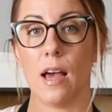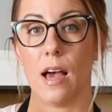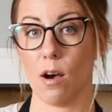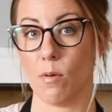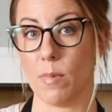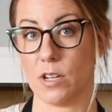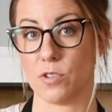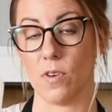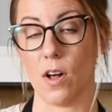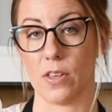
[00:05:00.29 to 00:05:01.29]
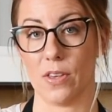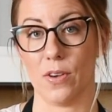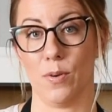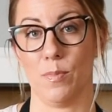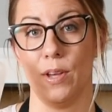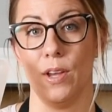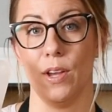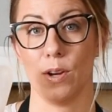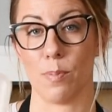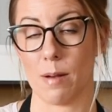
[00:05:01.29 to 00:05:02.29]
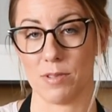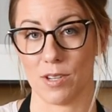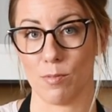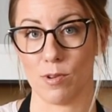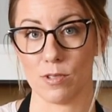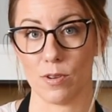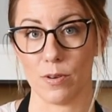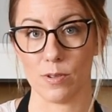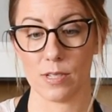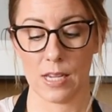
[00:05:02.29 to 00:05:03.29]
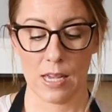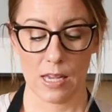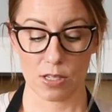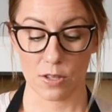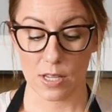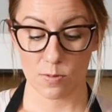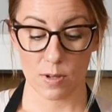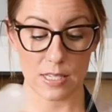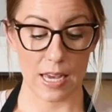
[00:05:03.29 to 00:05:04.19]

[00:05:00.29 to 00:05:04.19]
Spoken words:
how much volume your popsicle molds hold. So these ones,